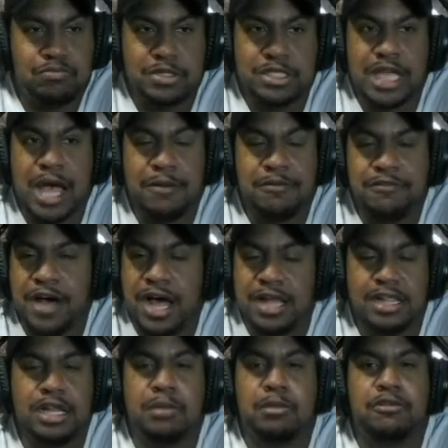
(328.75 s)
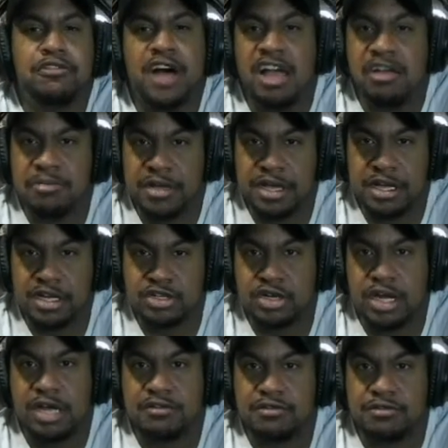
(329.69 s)
top five, the number five pick in the
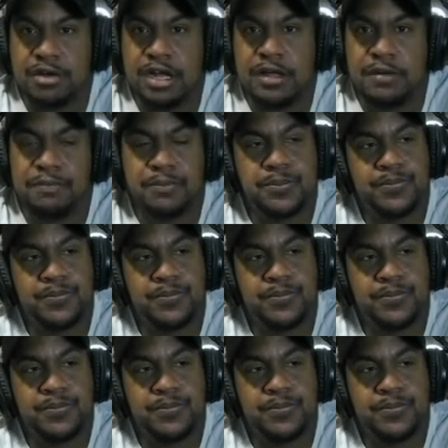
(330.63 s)
draft, right?